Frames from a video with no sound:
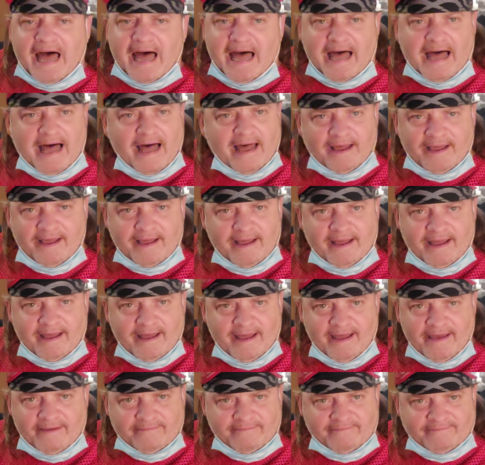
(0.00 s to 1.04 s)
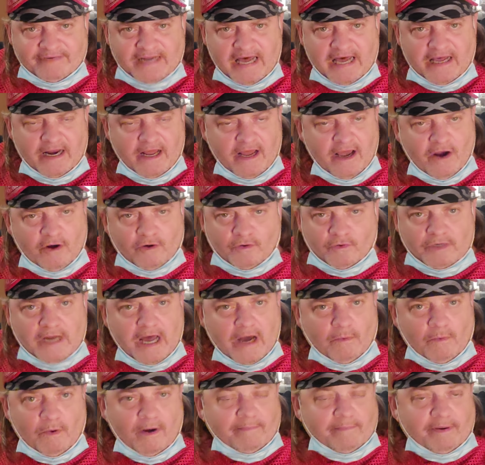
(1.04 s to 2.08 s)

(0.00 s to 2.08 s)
I have not heard not one